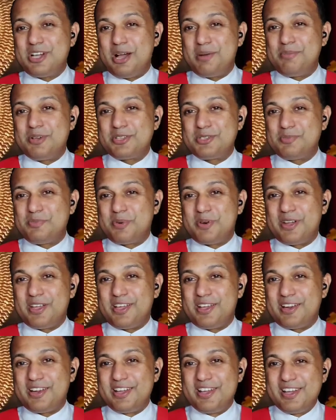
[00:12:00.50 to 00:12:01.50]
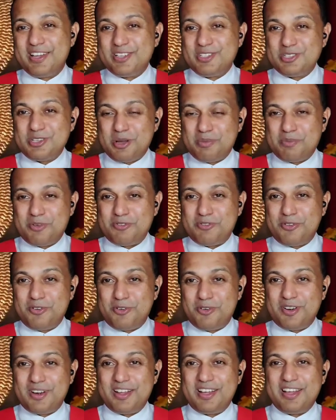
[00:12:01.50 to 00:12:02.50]
Jabez prayer, chapter
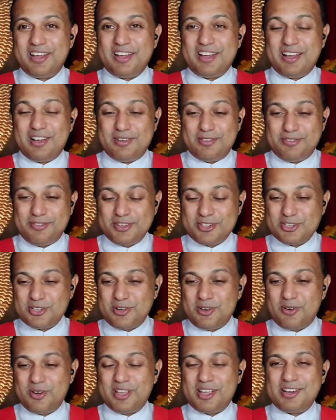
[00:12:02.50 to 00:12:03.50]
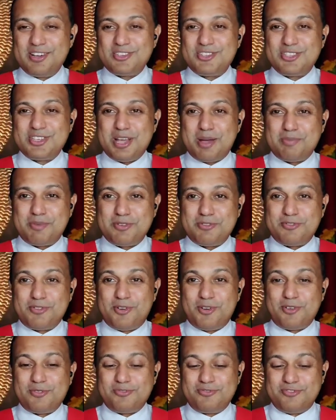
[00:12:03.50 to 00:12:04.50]
4, uh, First Chronicles chapter
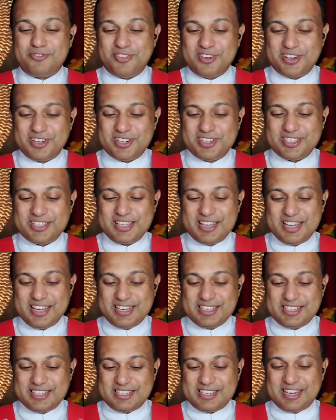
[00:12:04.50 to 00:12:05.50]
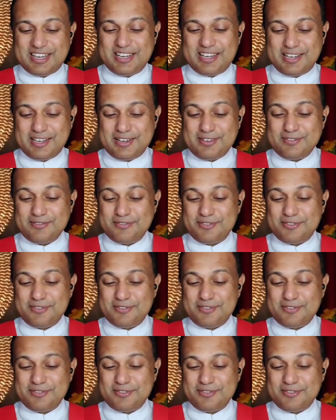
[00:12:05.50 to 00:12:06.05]
4 verse 10.